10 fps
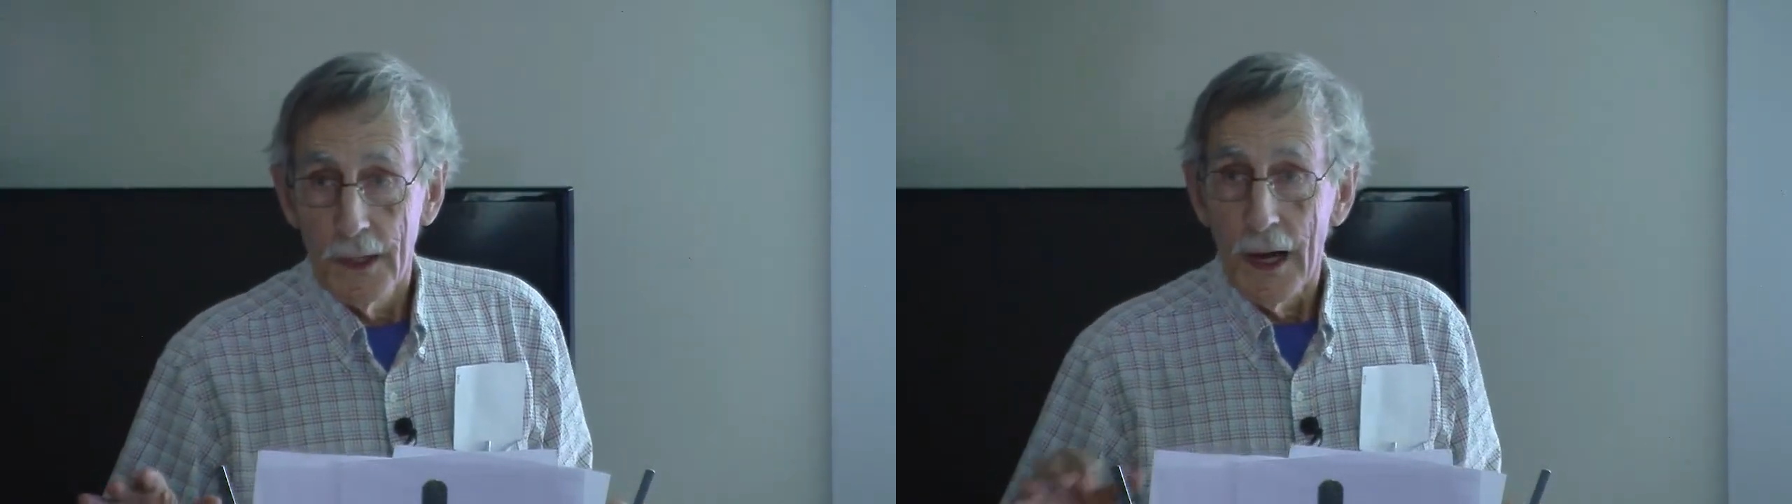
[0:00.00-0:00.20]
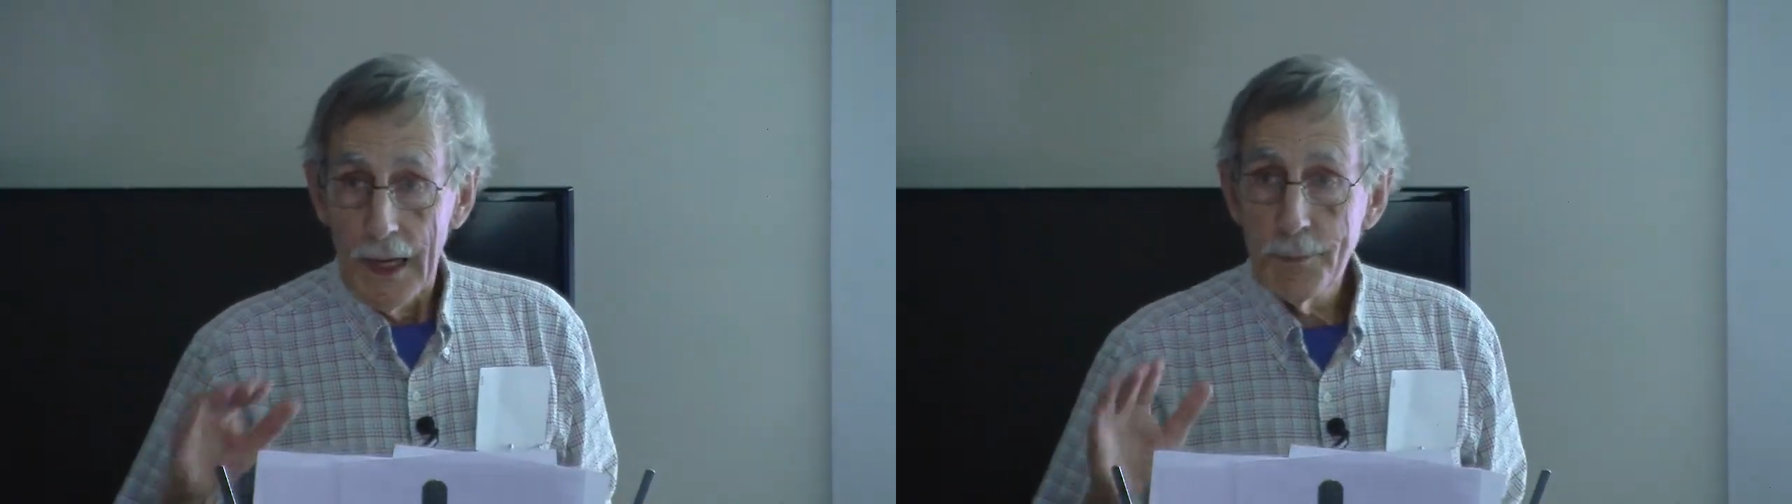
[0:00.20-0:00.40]

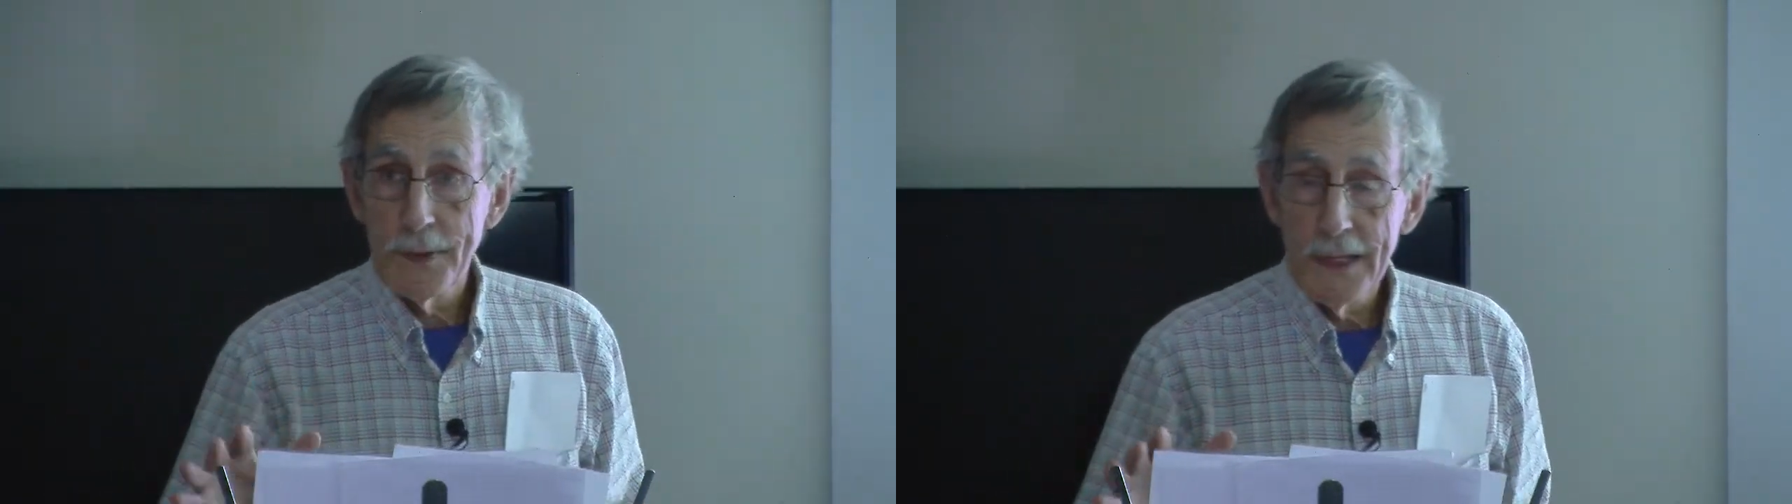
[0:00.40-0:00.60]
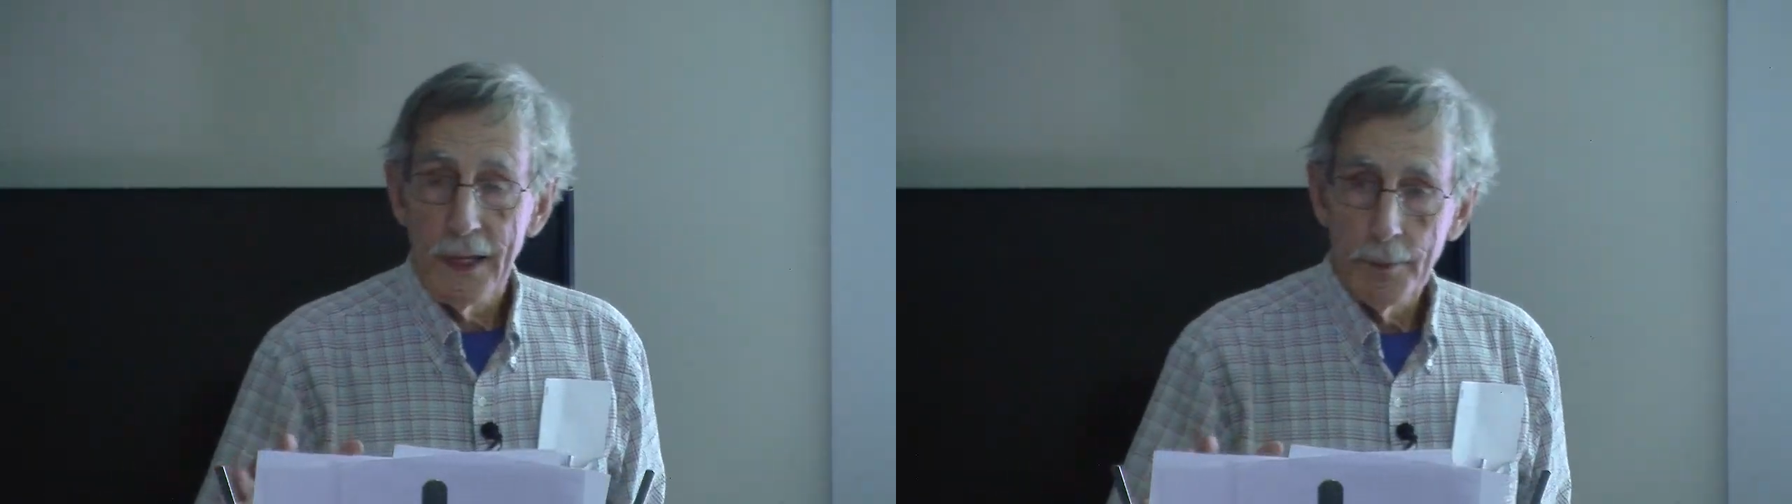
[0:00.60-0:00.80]

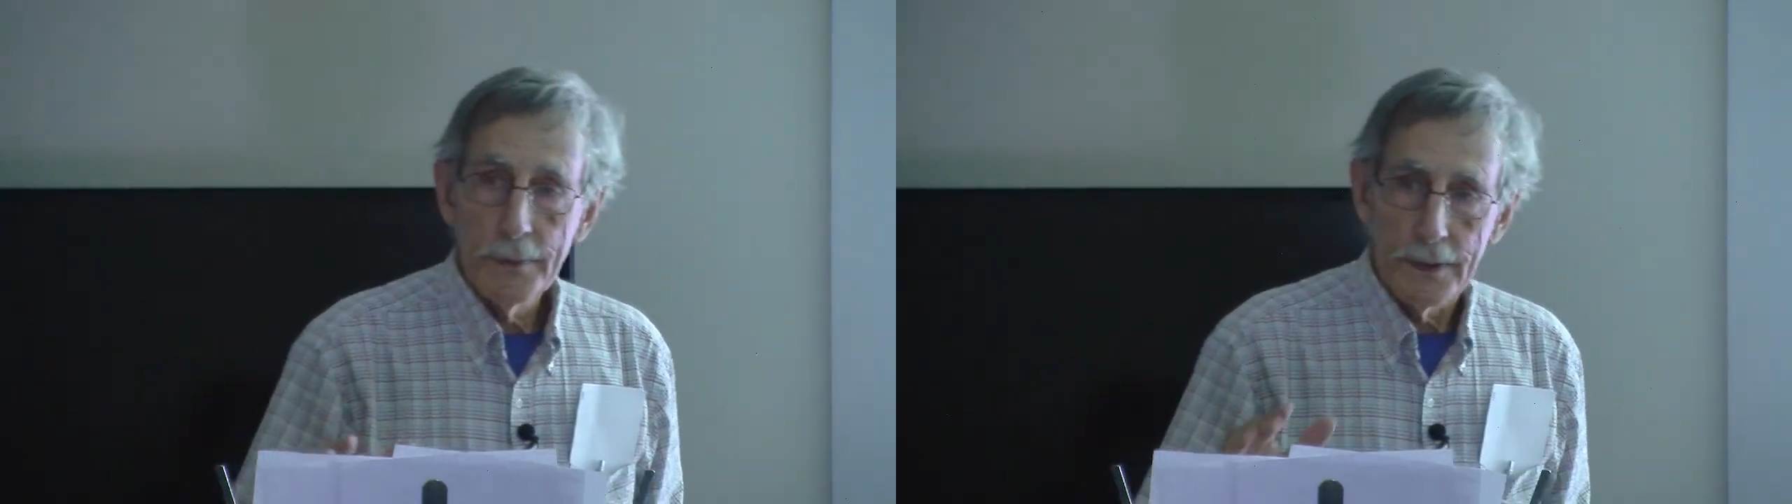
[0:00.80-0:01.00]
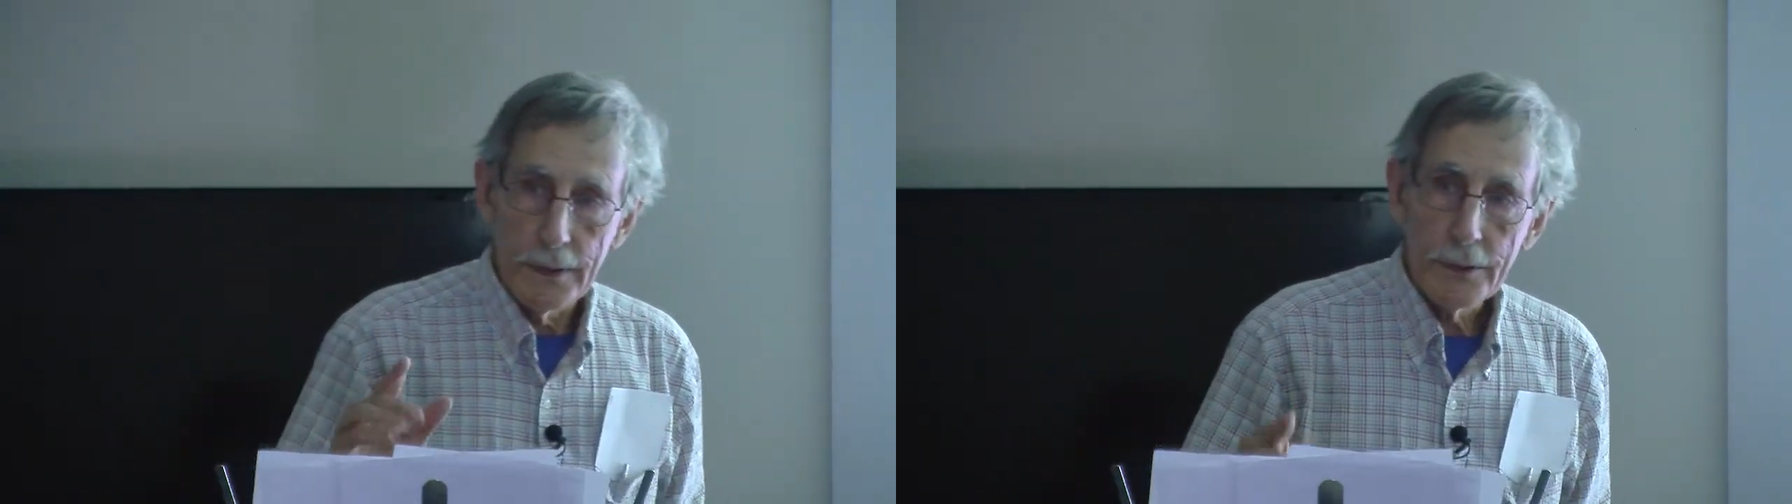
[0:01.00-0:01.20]

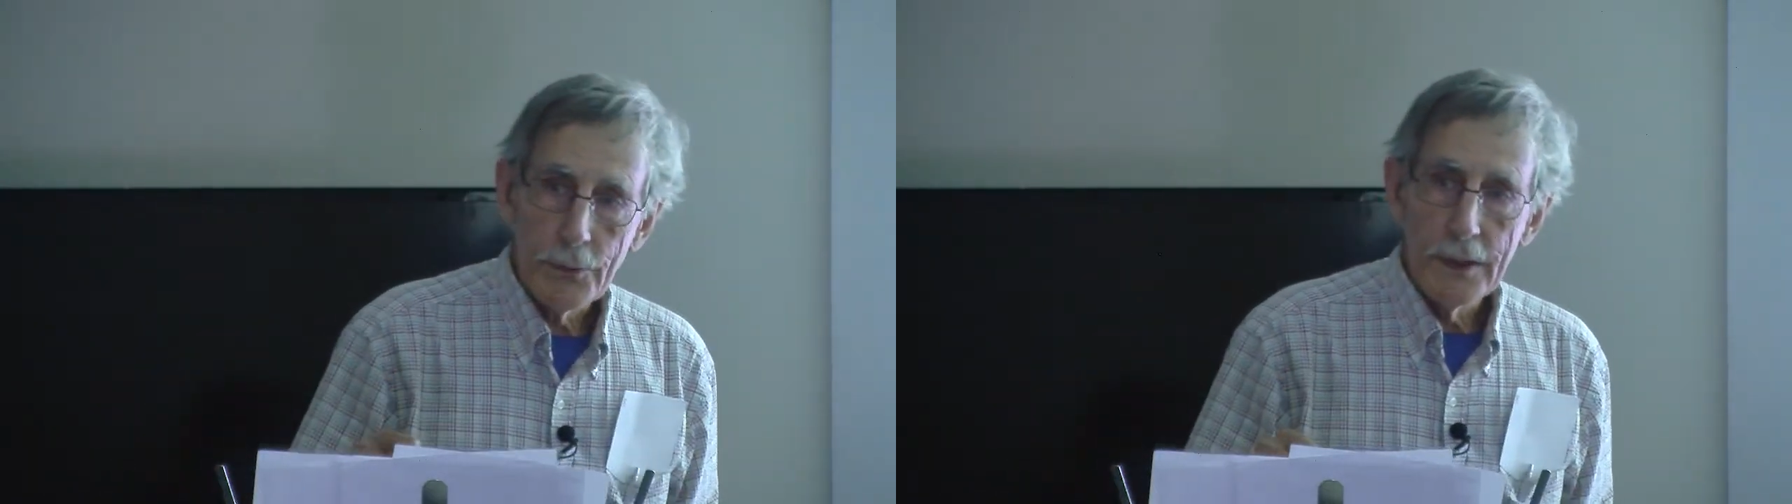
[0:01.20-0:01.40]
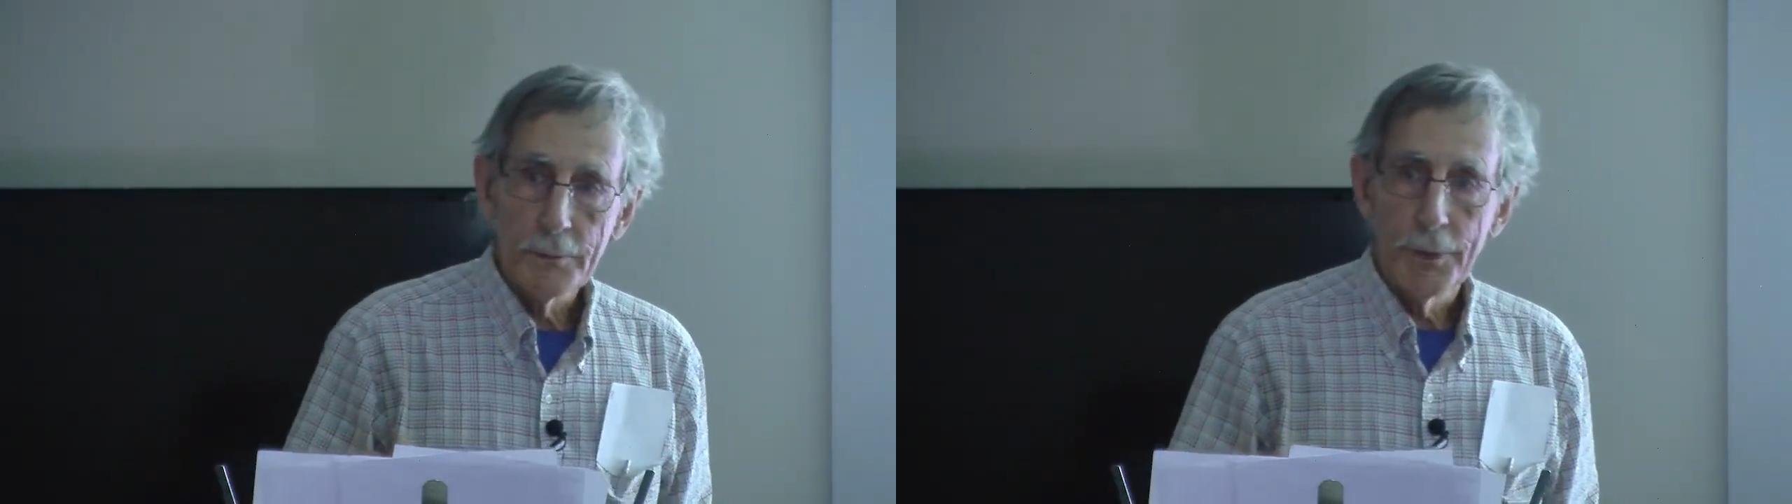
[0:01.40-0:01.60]
IPM,
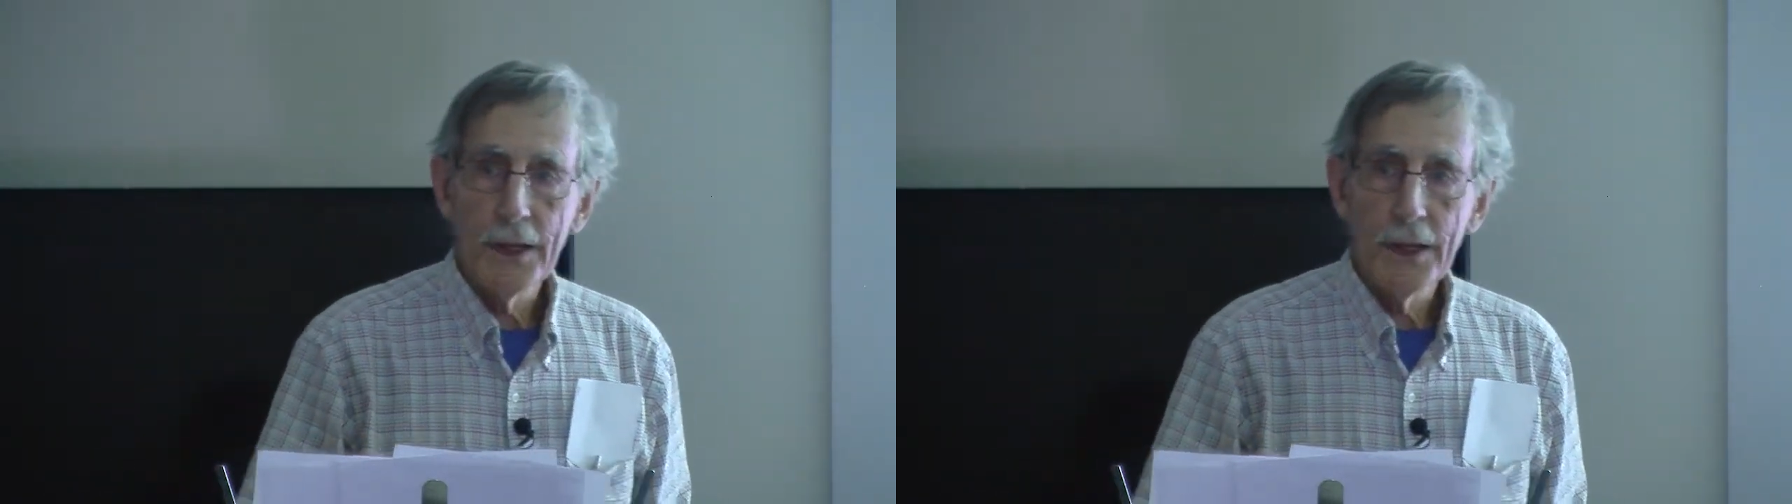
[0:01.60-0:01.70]
integrated